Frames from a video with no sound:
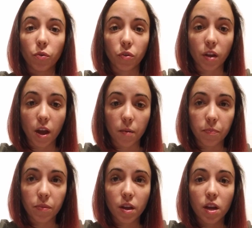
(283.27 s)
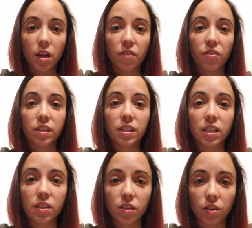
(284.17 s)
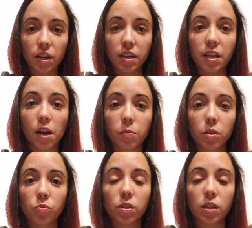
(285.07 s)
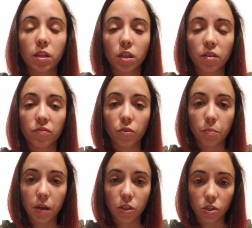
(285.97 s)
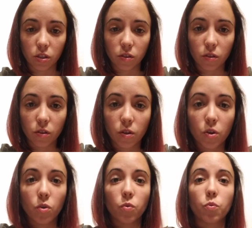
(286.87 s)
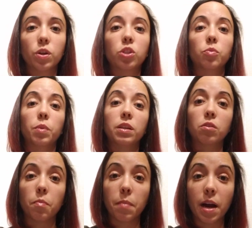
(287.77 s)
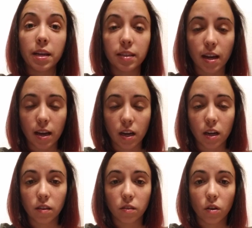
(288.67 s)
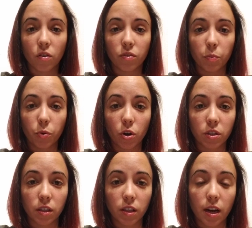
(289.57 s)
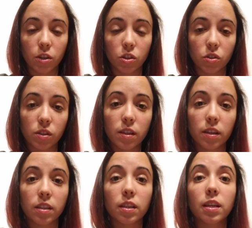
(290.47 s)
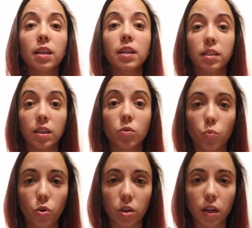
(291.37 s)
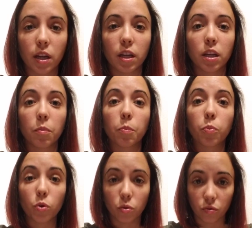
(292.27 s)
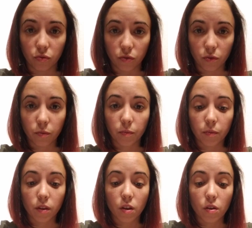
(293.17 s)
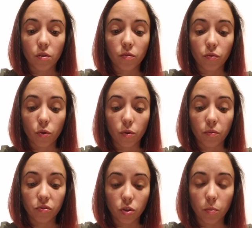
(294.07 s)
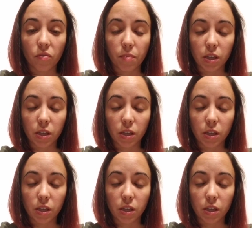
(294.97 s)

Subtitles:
them, if it's easier and it helps them retain the information, which based on my data of the project that I just did, it did work and it improved for some of my